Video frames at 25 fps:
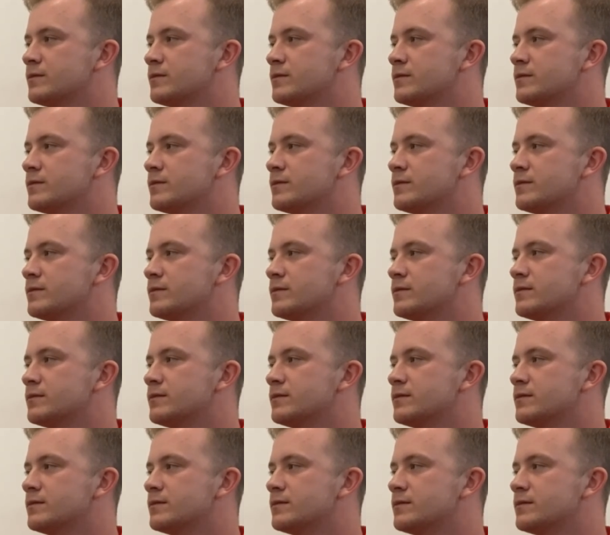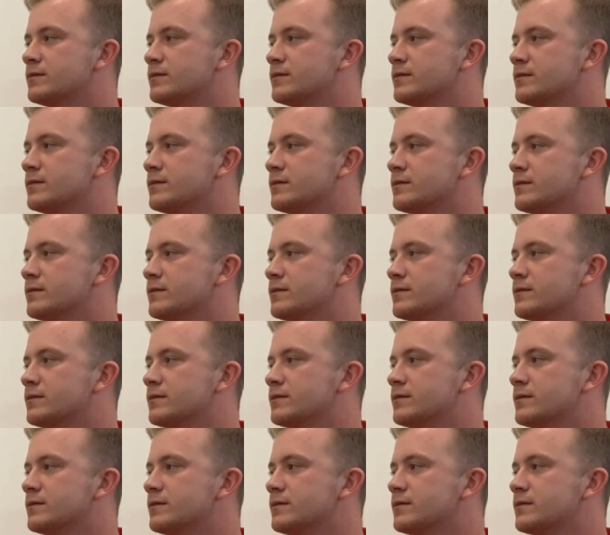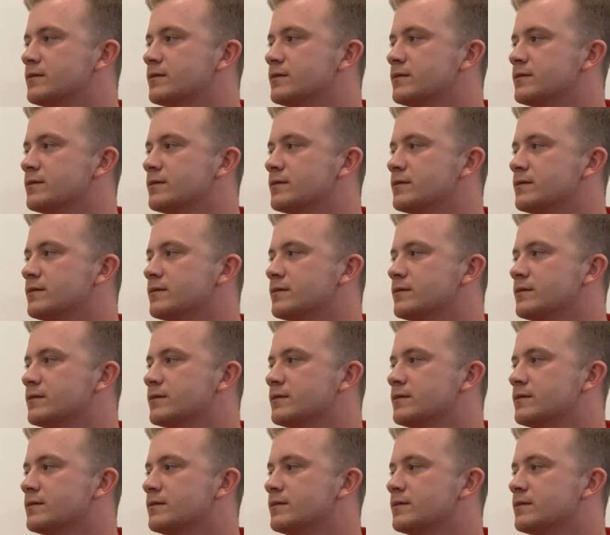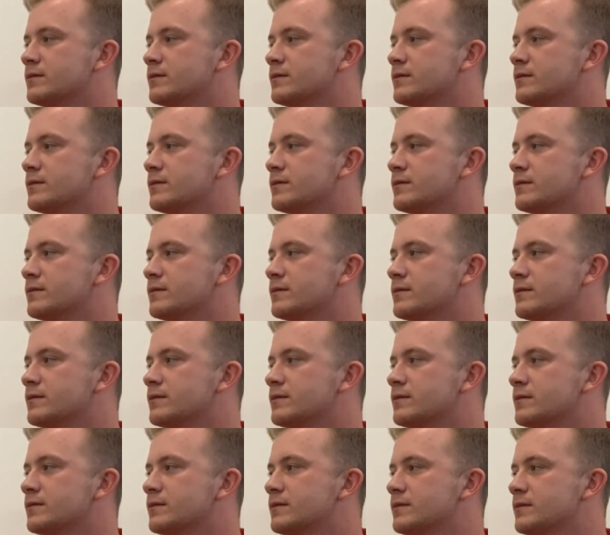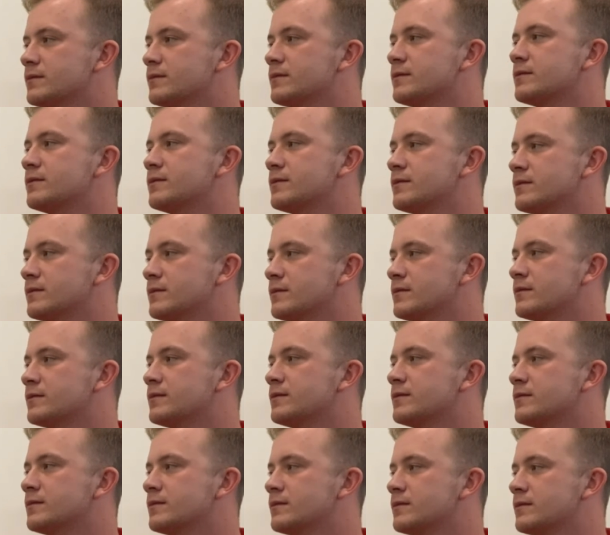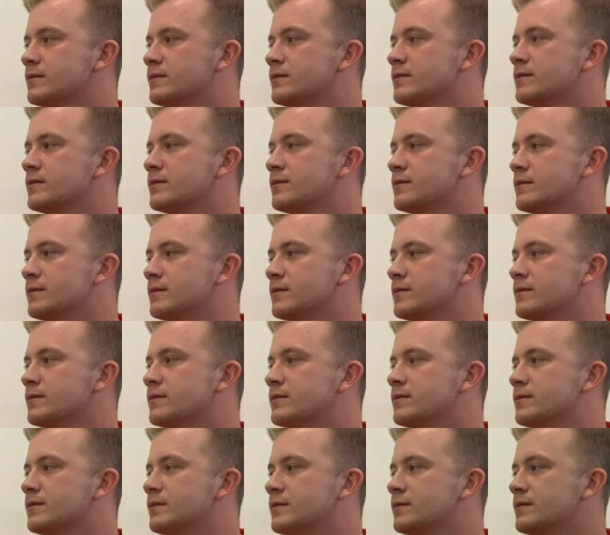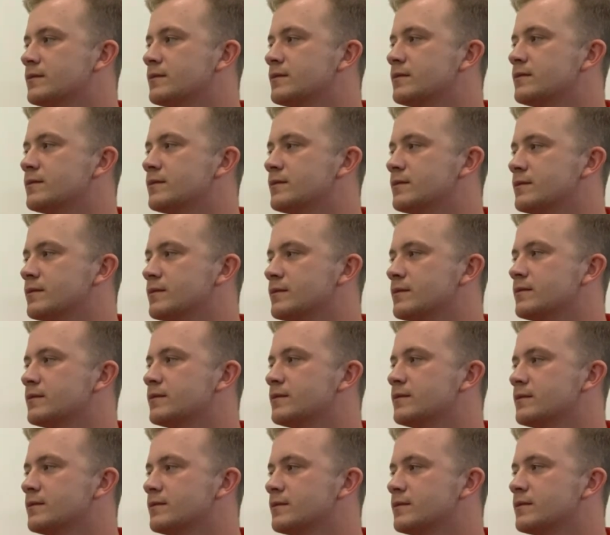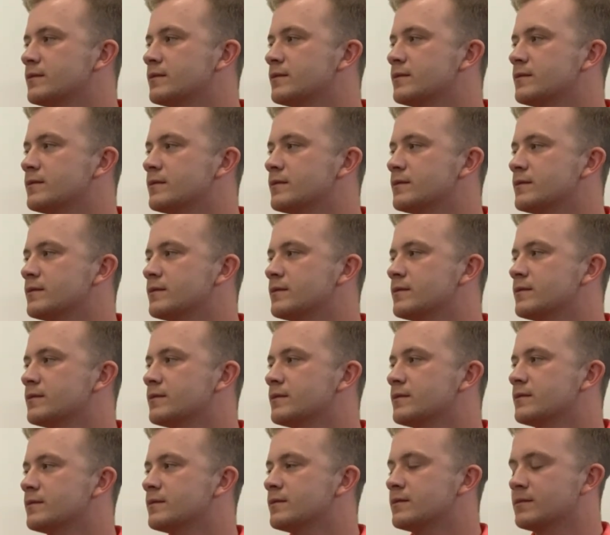This person isn't speaking.